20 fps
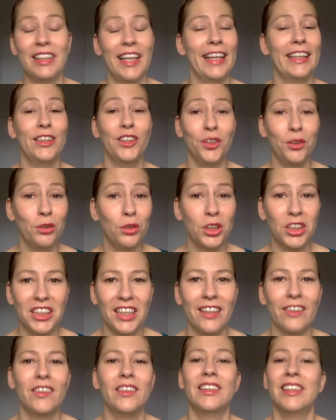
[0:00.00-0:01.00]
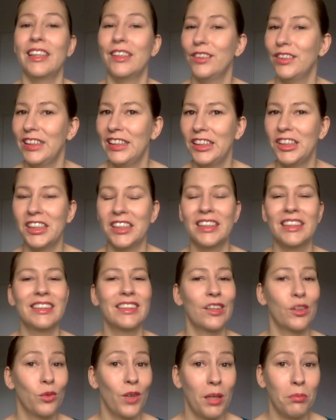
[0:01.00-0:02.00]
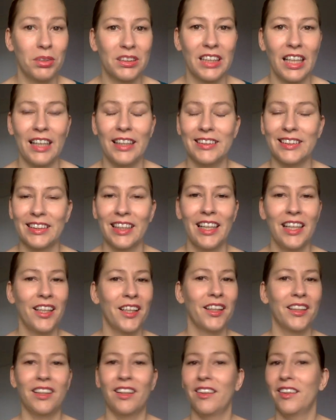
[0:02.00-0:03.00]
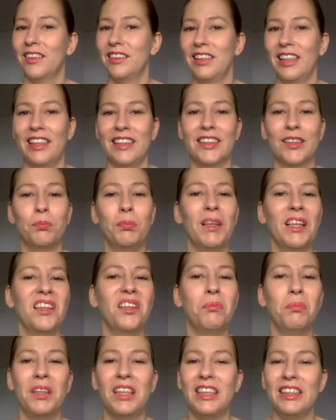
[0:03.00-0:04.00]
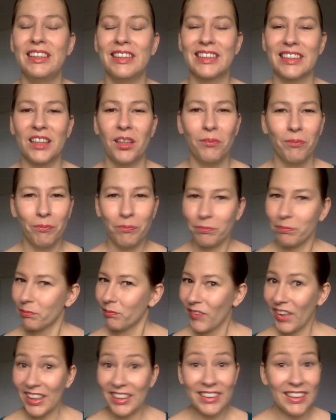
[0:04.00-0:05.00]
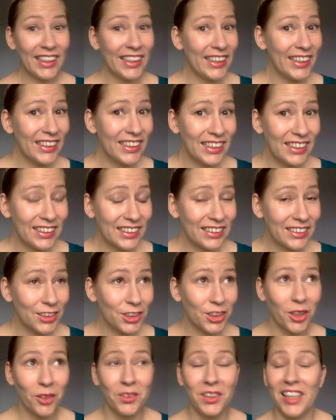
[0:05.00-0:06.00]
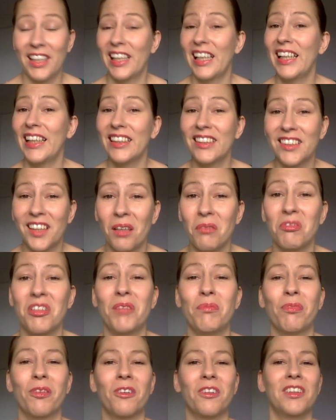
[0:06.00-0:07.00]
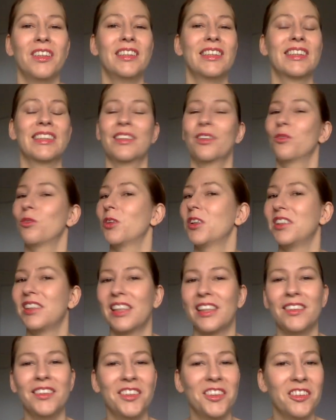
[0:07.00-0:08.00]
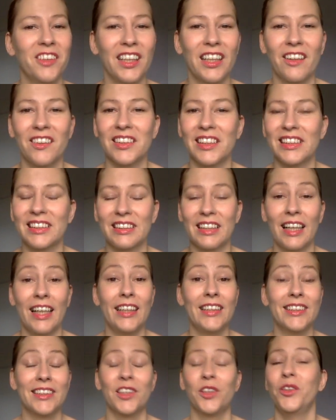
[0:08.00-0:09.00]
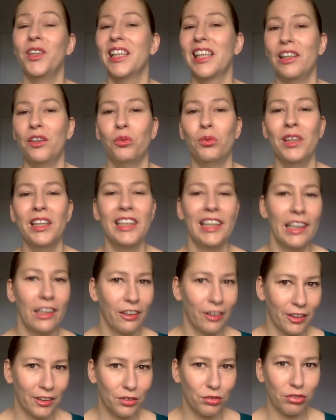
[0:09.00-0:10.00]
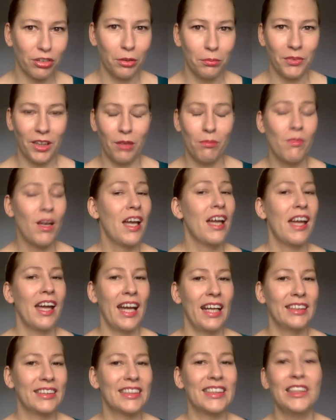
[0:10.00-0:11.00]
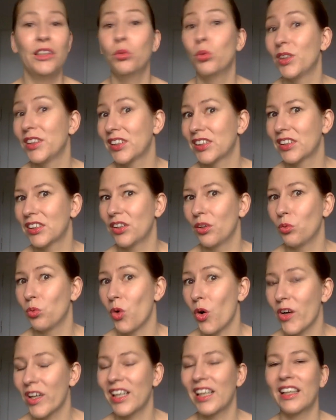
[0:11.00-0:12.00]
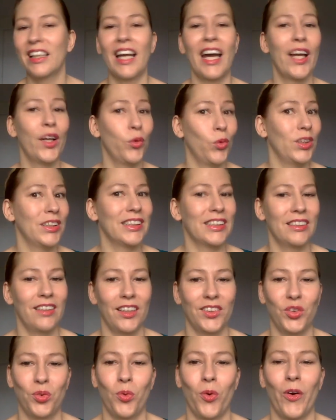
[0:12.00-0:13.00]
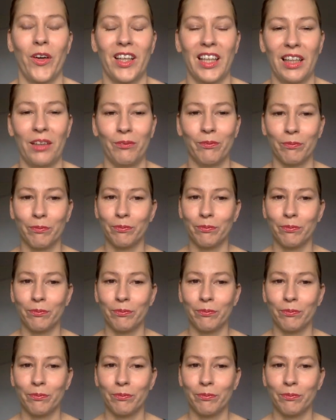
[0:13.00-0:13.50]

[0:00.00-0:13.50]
they do share their niches, their websites. They spill the beans. They show their income reports, what they're doing on the site, so you can really learn from them and see what's working and what's not working.